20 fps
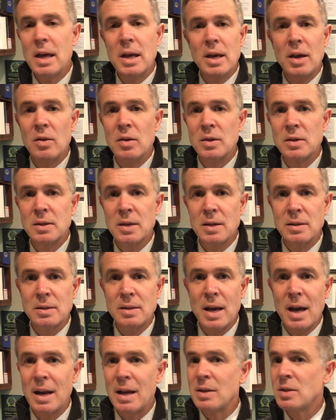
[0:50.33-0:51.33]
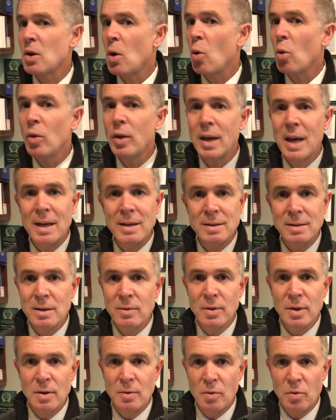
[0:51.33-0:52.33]
in the sense that it's only a
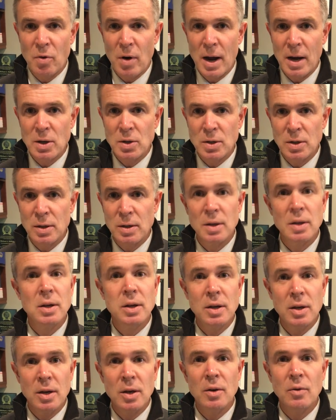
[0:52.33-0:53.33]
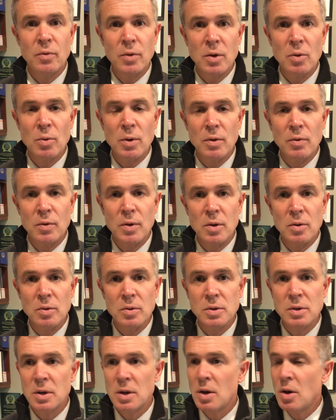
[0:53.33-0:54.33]
civil infraction if you
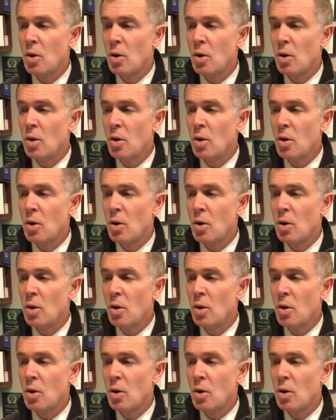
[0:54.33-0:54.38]
refuse,